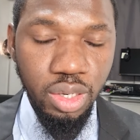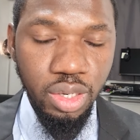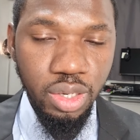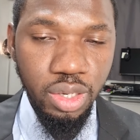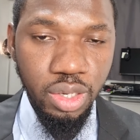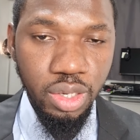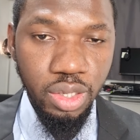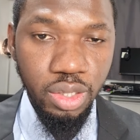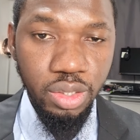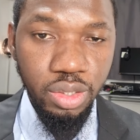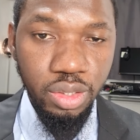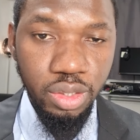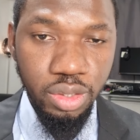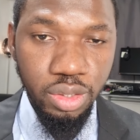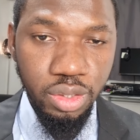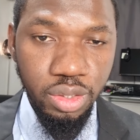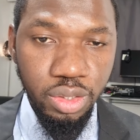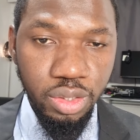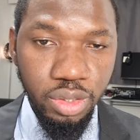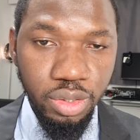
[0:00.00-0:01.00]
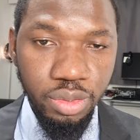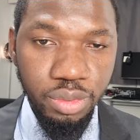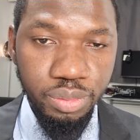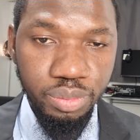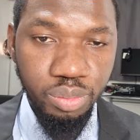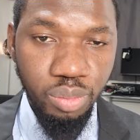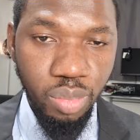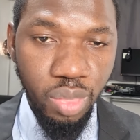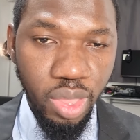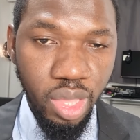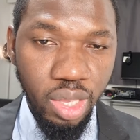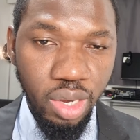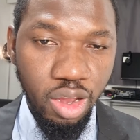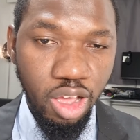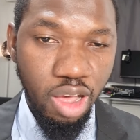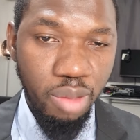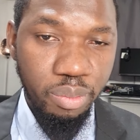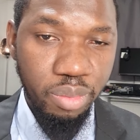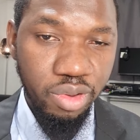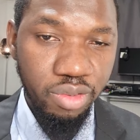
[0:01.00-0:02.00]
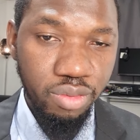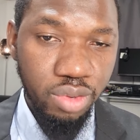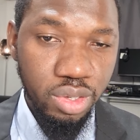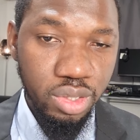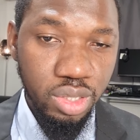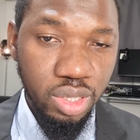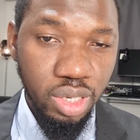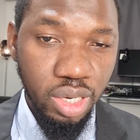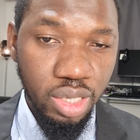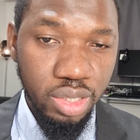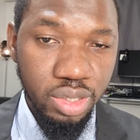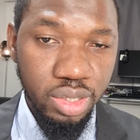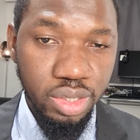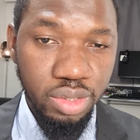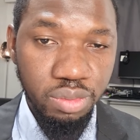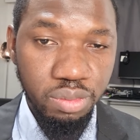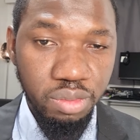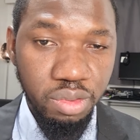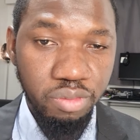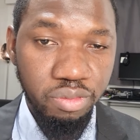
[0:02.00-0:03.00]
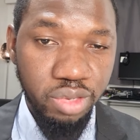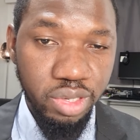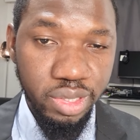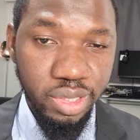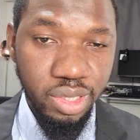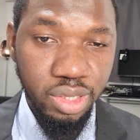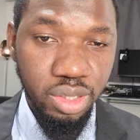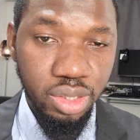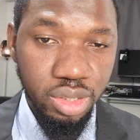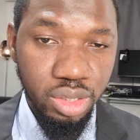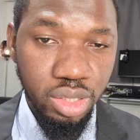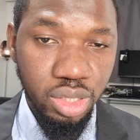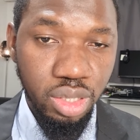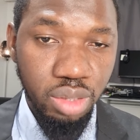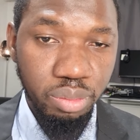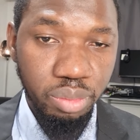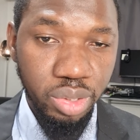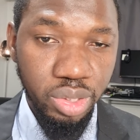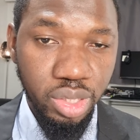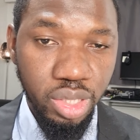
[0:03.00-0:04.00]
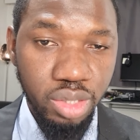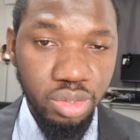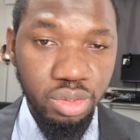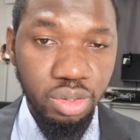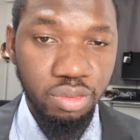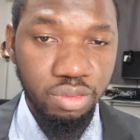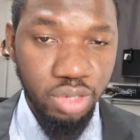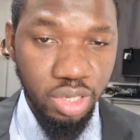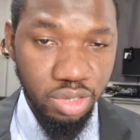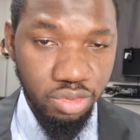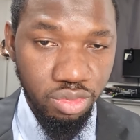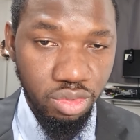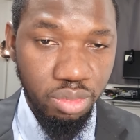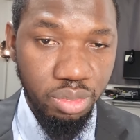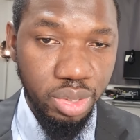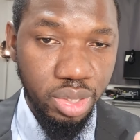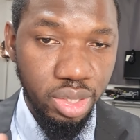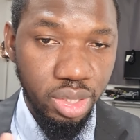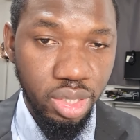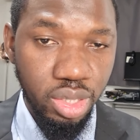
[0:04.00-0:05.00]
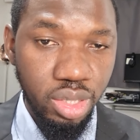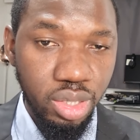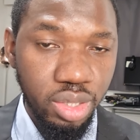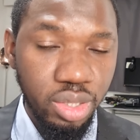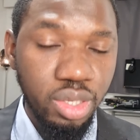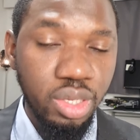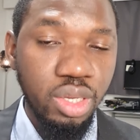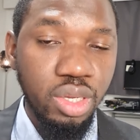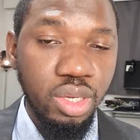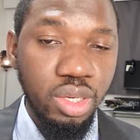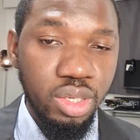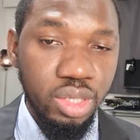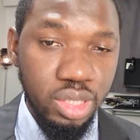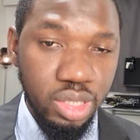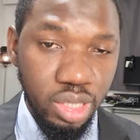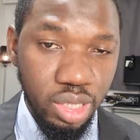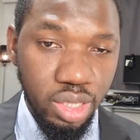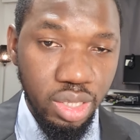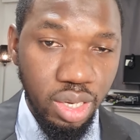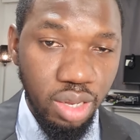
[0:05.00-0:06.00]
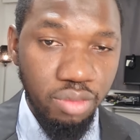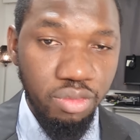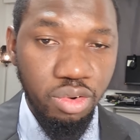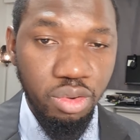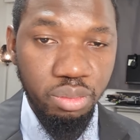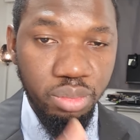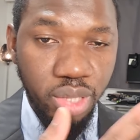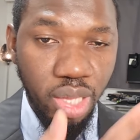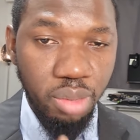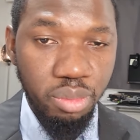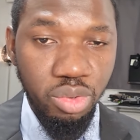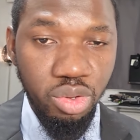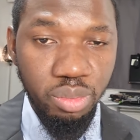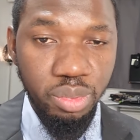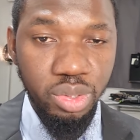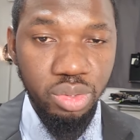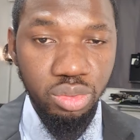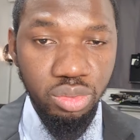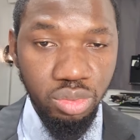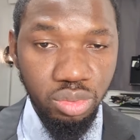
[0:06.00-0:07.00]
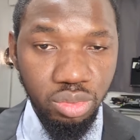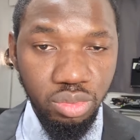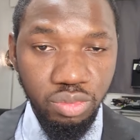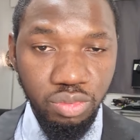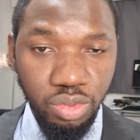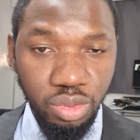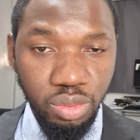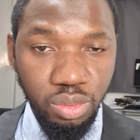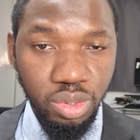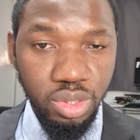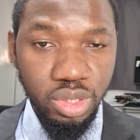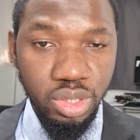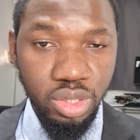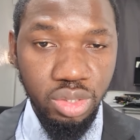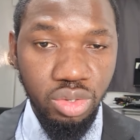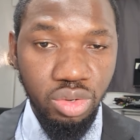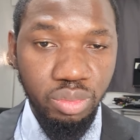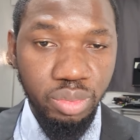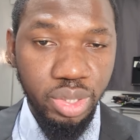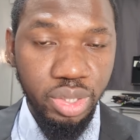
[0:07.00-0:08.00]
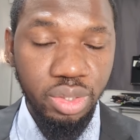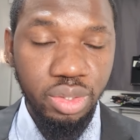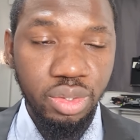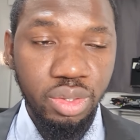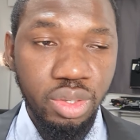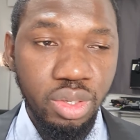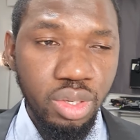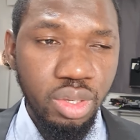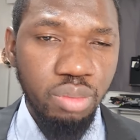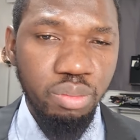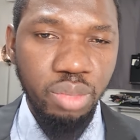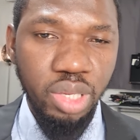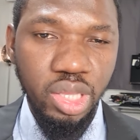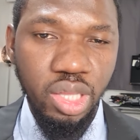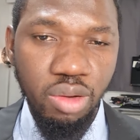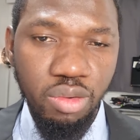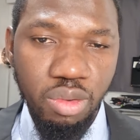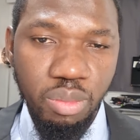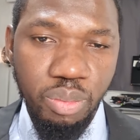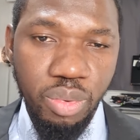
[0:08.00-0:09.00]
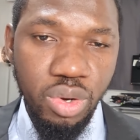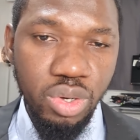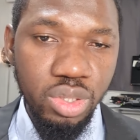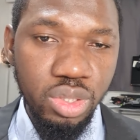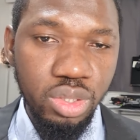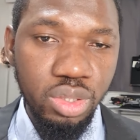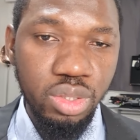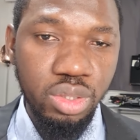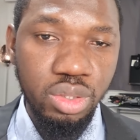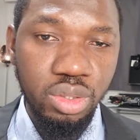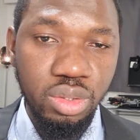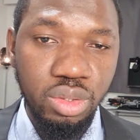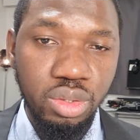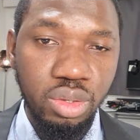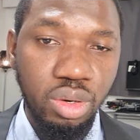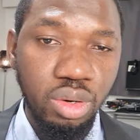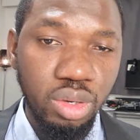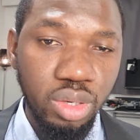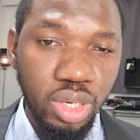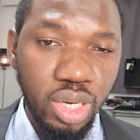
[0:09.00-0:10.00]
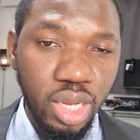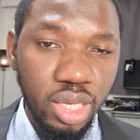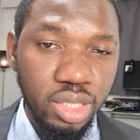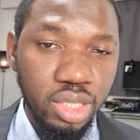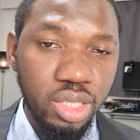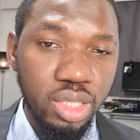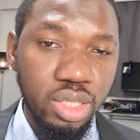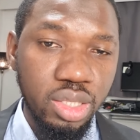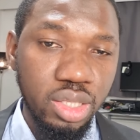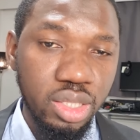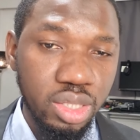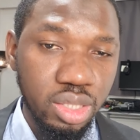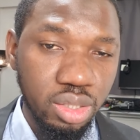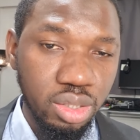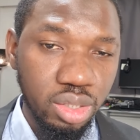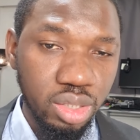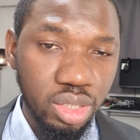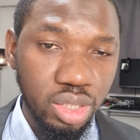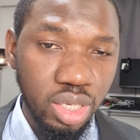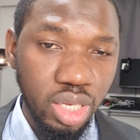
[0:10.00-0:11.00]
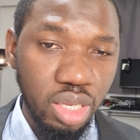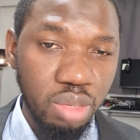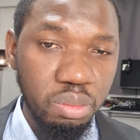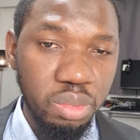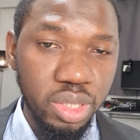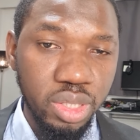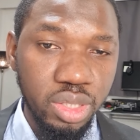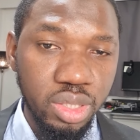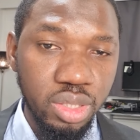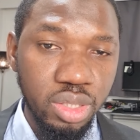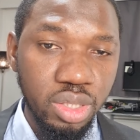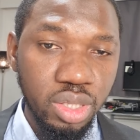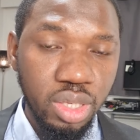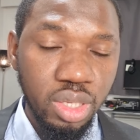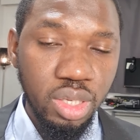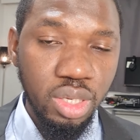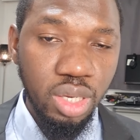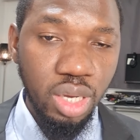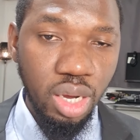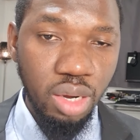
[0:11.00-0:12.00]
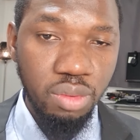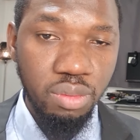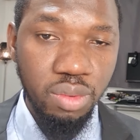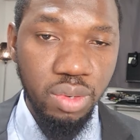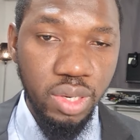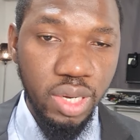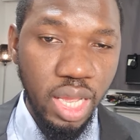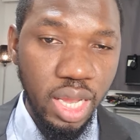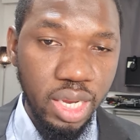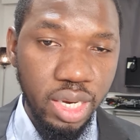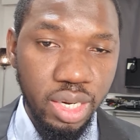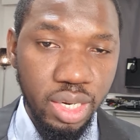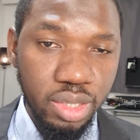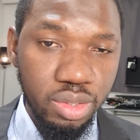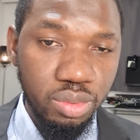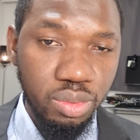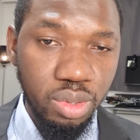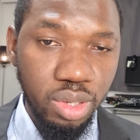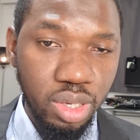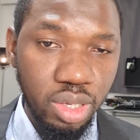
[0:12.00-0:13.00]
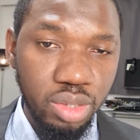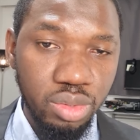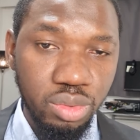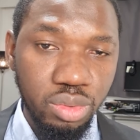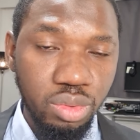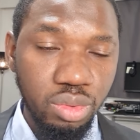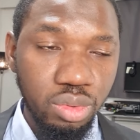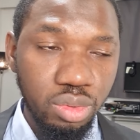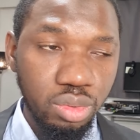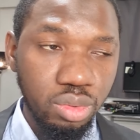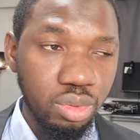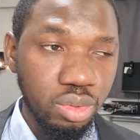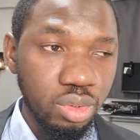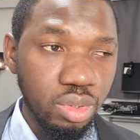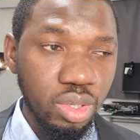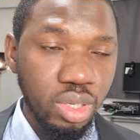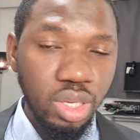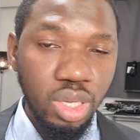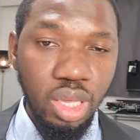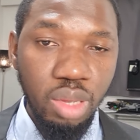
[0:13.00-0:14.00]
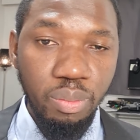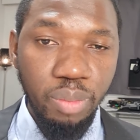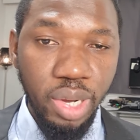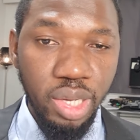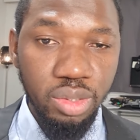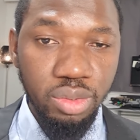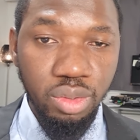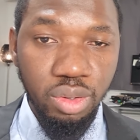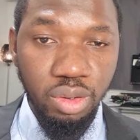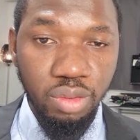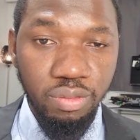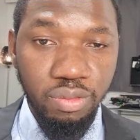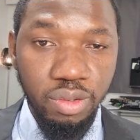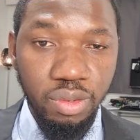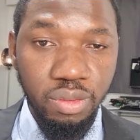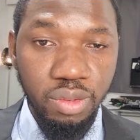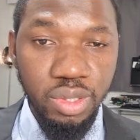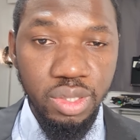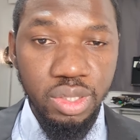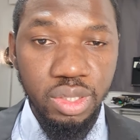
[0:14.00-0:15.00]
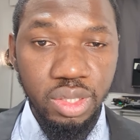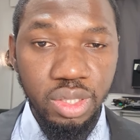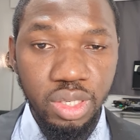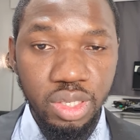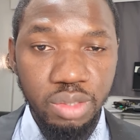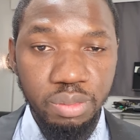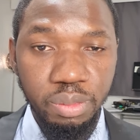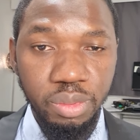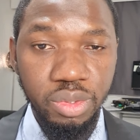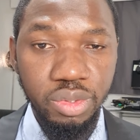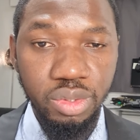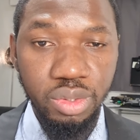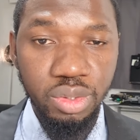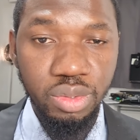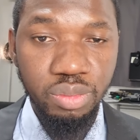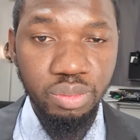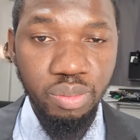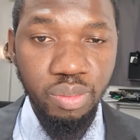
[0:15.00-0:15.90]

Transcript: And in our previous classes, we've discussed the importance of transforming a signal from time domain to frequency domain. But I will pause on that discussion a bit and we digress quickly to a part called frequency response.